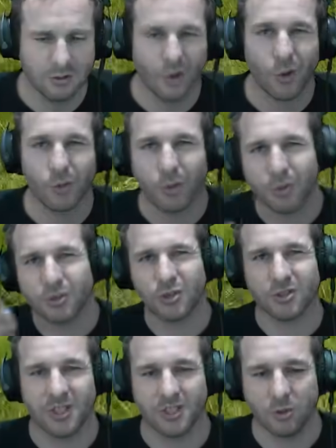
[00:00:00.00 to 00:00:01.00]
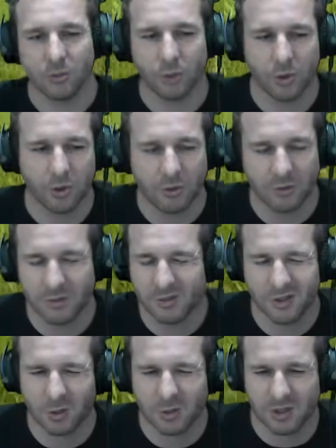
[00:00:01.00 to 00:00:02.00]
I would probably toss it into a bush normally, but
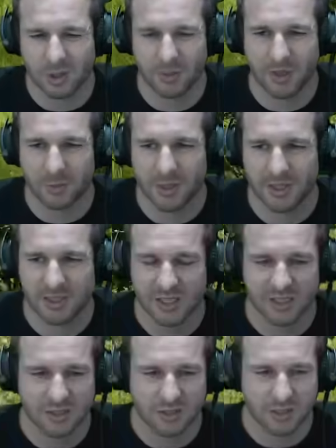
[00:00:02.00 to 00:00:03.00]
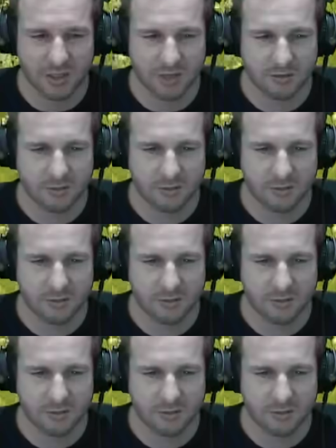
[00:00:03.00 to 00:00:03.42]
no one's going to pick up an SKS like that.